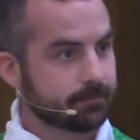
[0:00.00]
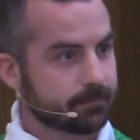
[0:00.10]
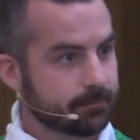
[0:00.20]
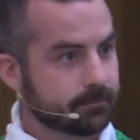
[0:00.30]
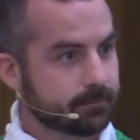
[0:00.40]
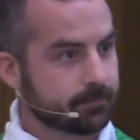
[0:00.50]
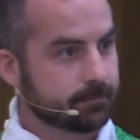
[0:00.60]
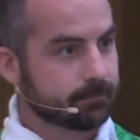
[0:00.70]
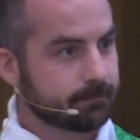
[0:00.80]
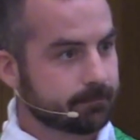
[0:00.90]

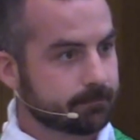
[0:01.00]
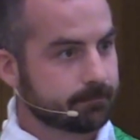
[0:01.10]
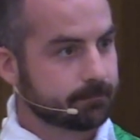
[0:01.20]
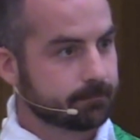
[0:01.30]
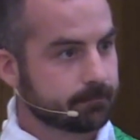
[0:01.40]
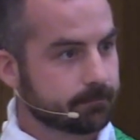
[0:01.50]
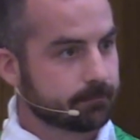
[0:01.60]
(silence)